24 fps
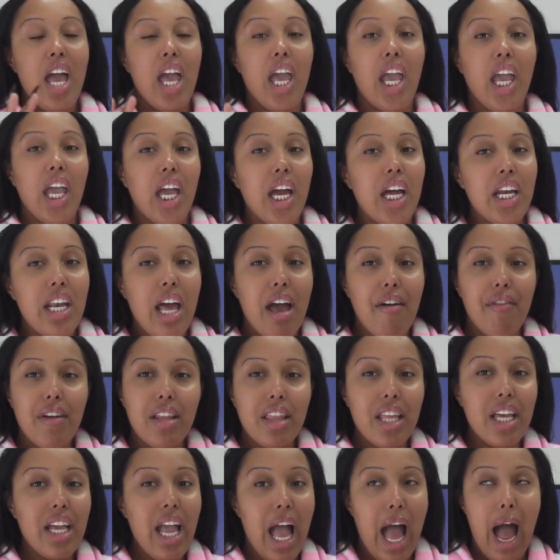And
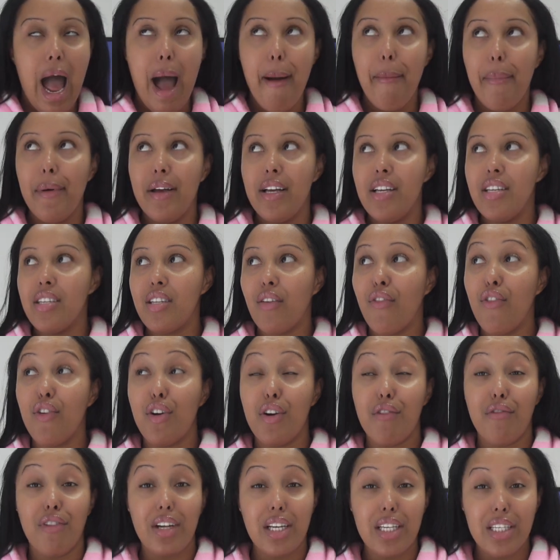everything happens for
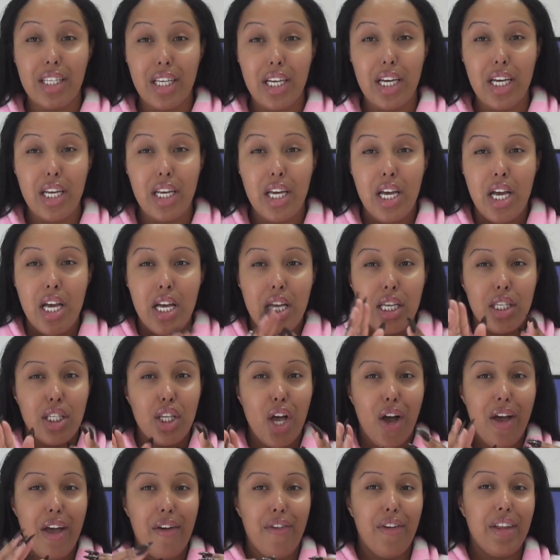a reason. So
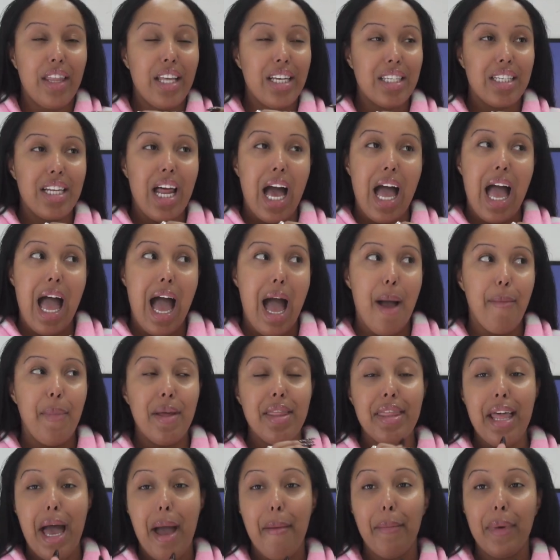if it does not
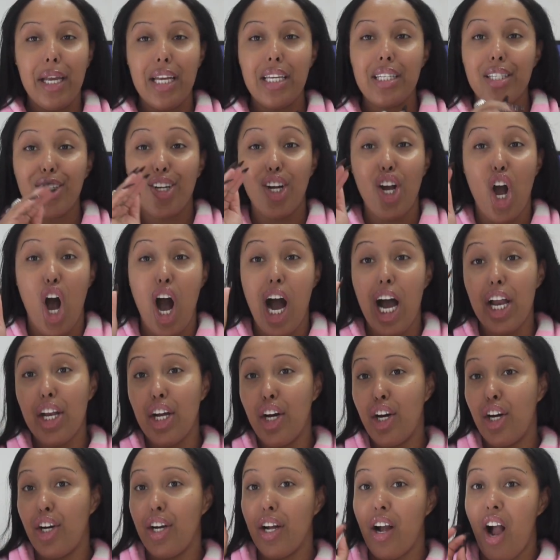happen, that means God
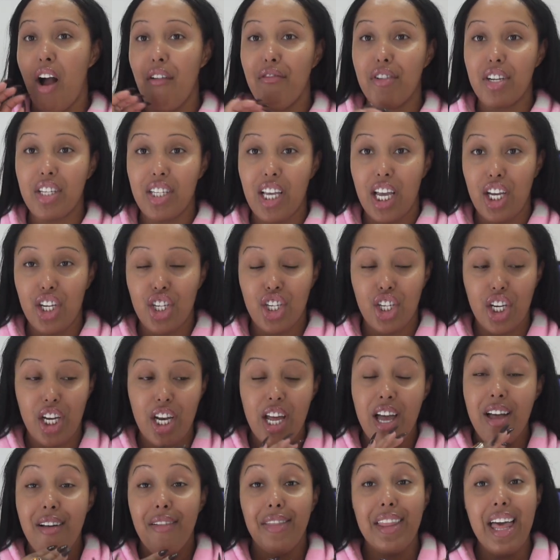heard a conversation
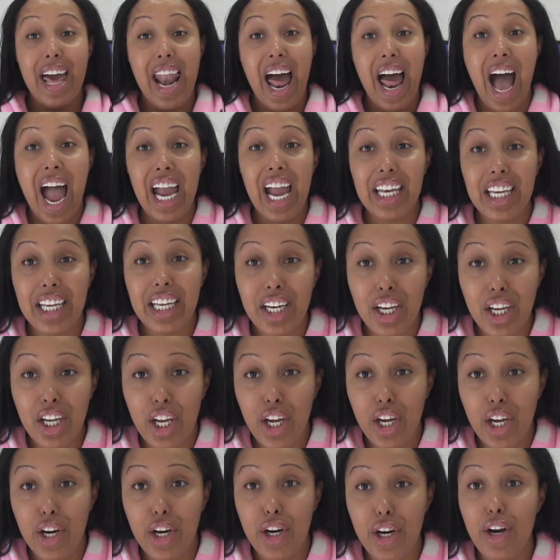that I didn't
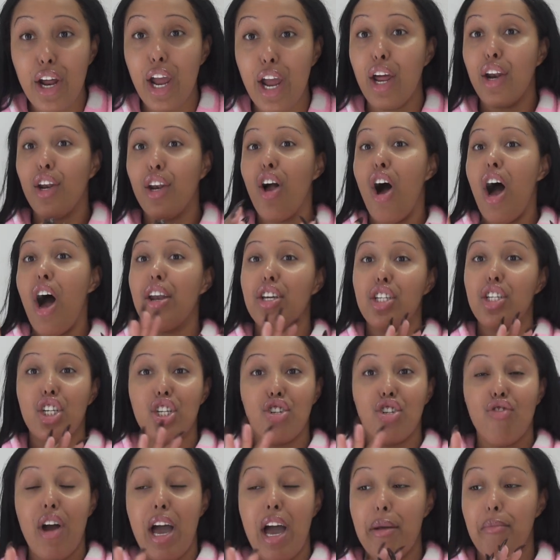hear, and God is
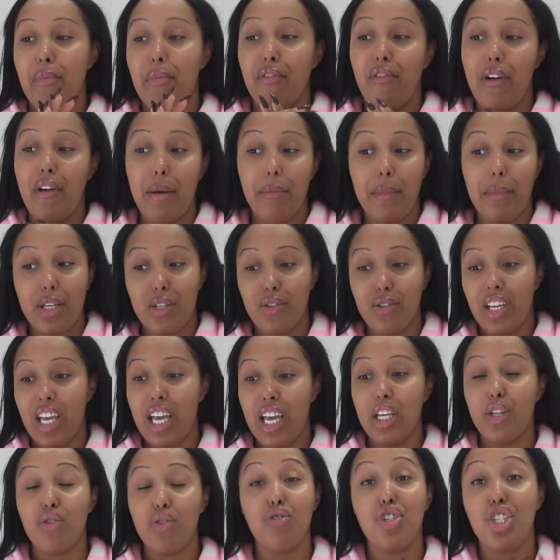just trying to prevent me to get
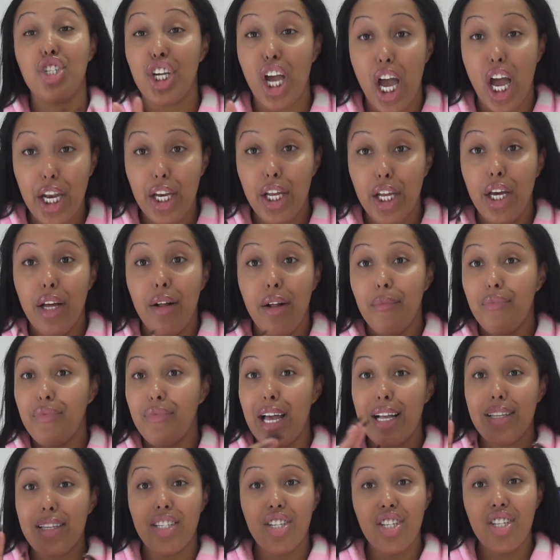into shit.
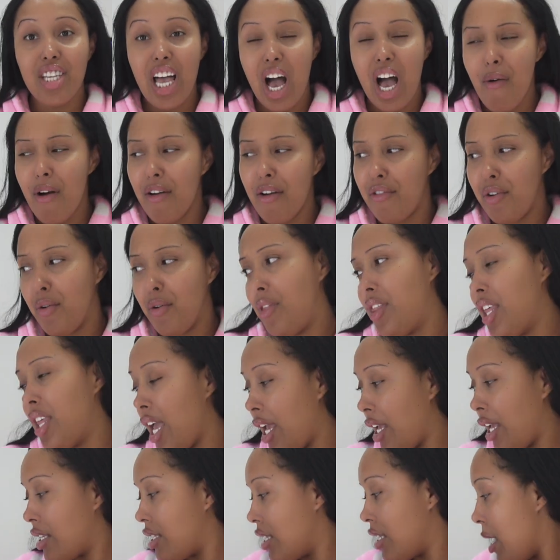That's just how I view
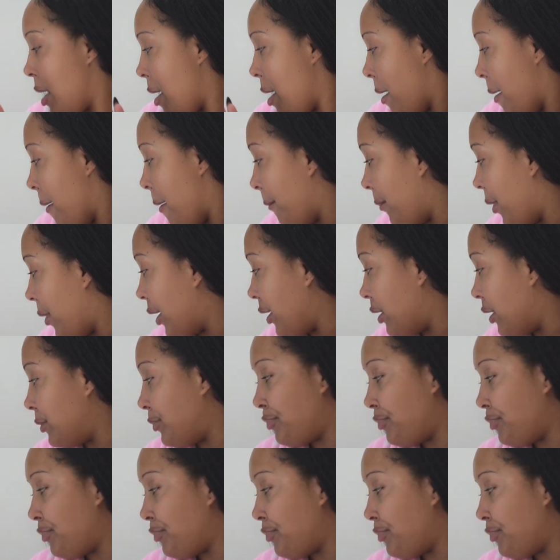things. But